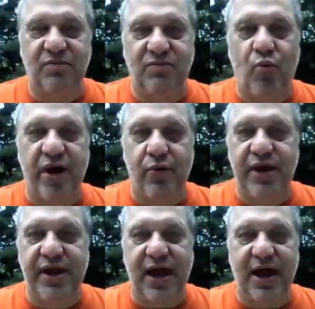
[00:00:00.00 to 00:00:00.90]
wiry
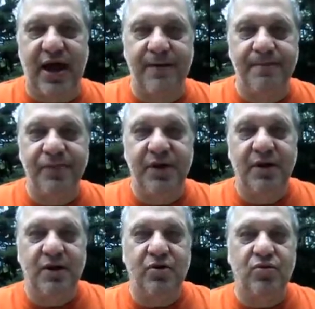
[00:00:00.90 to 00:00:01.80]
guy,
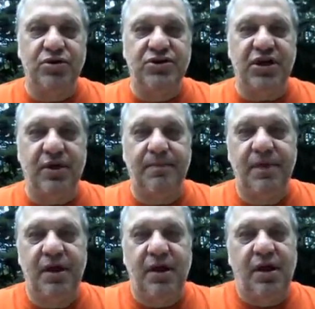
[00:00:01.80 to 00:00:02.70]
who was
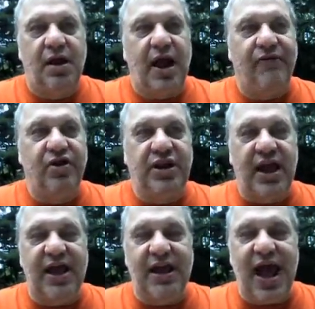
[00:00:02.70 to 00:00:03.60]
every
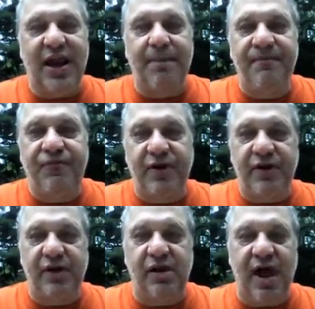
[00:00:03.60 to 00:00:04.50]
day got up in front of the
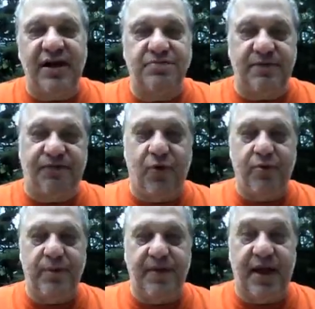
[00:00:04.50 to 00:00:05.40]
class before
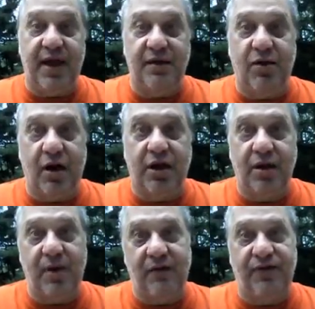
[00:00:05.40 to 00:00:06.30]
we began talking
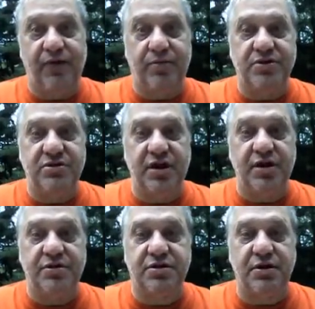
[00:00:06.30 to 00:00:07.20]
about film as
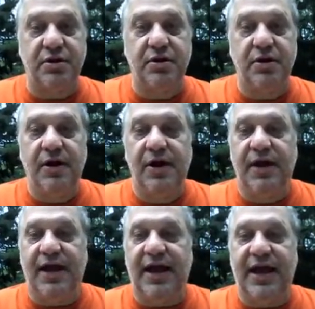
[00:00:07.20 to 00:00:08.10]
literature,
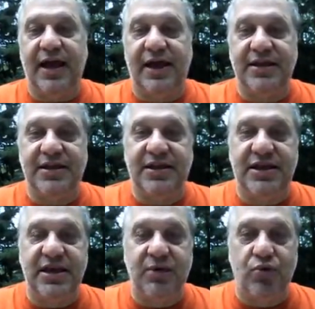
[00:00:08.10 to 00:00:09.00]
and
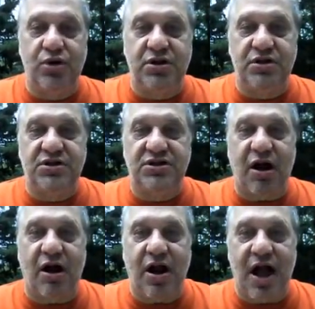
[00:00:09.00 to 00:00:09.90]
he would
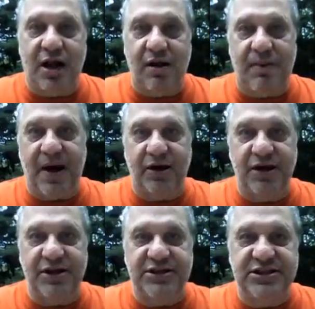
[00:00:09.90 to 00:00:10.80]
start on about
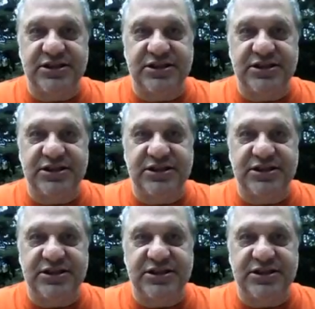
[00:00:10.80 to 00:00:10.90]
his